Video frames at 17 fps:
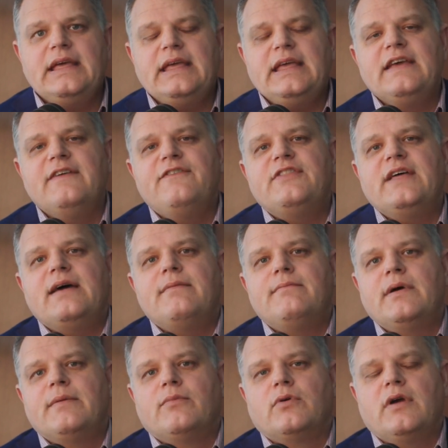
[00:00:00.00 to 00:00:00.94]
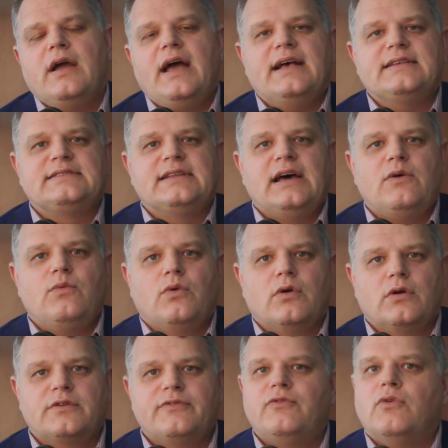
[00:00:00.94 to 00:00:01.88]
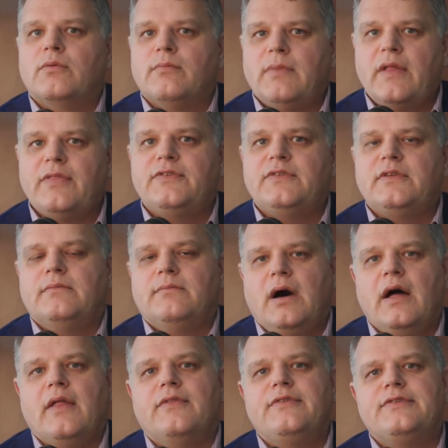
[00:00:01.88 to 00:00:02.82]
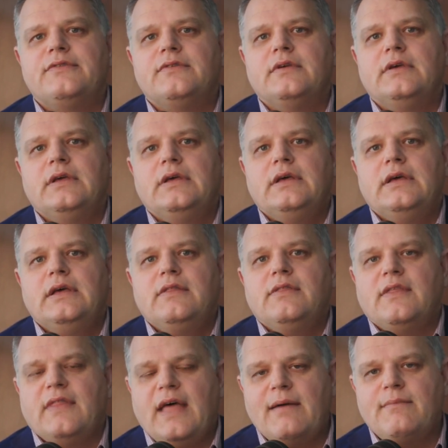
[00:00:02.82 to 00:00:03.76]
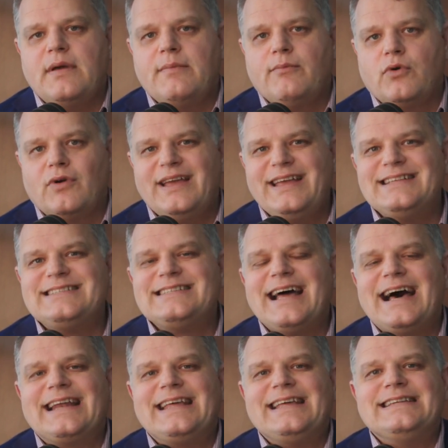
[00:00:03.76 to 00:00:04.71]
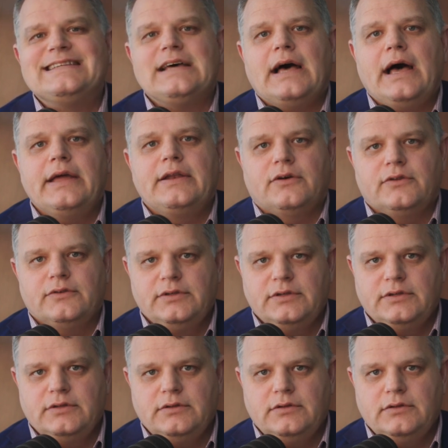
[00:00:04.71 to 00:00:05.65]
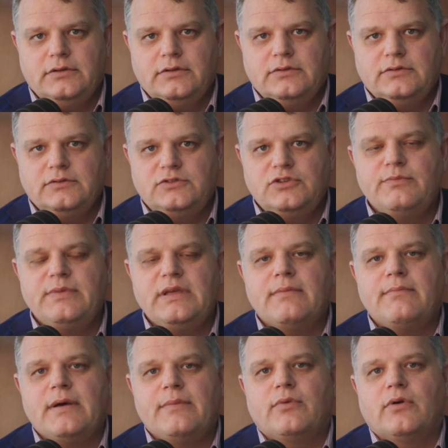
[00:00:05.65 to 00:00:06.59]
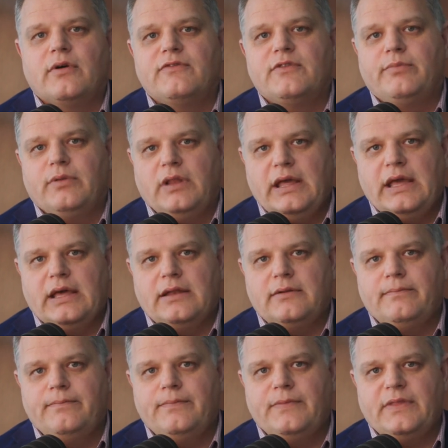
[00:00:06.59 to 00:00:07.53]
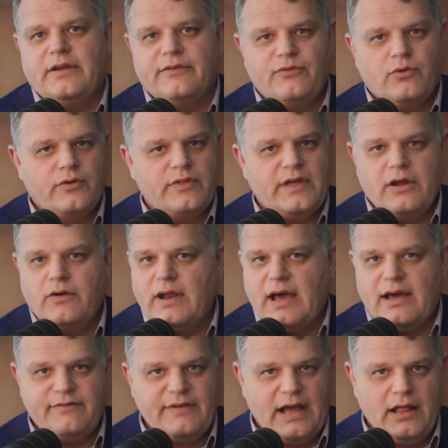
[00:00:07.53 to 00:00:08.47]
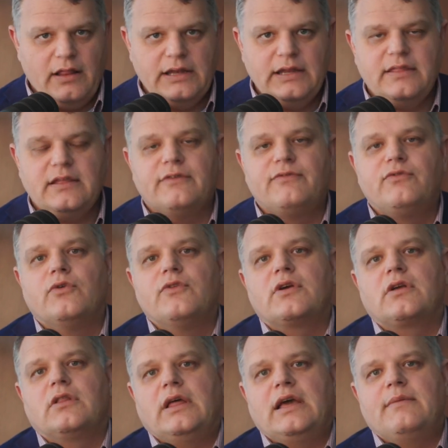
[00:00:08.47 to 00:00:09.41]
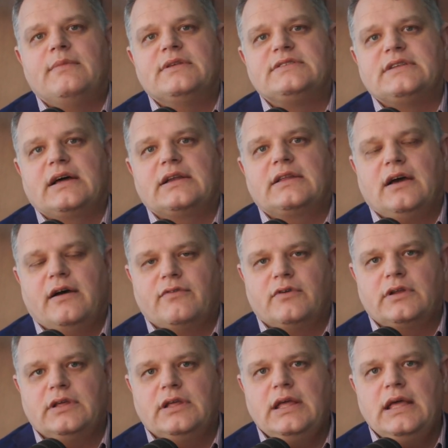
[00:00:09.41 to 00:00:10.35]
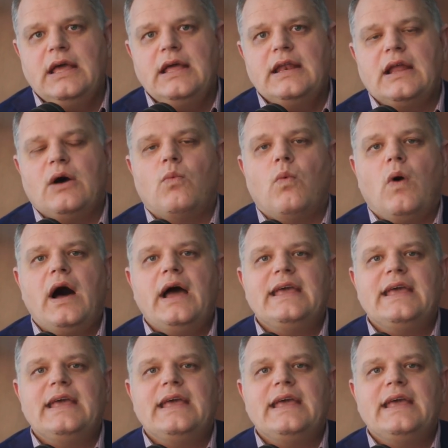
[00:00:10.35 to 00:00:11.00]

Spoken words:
If that member has not worked for months and months, then that member is not entitled to be a member of the plan. Therefore, they are not valid. Therefore, the claim is not covered. Now, why